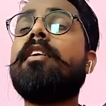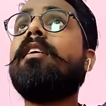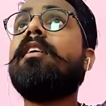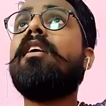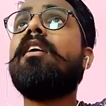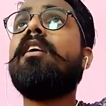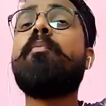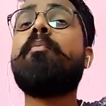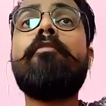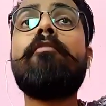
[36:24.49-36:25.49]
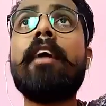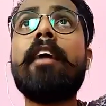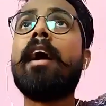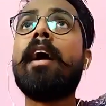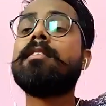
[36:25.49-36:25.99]
1.5 lakh
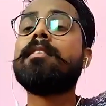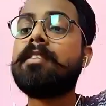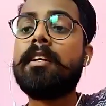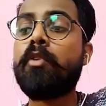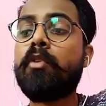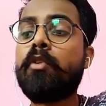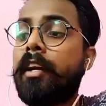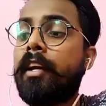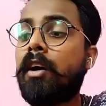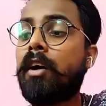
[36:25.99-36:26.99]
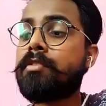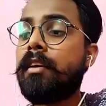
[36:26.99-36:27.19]
60,000, 80,000.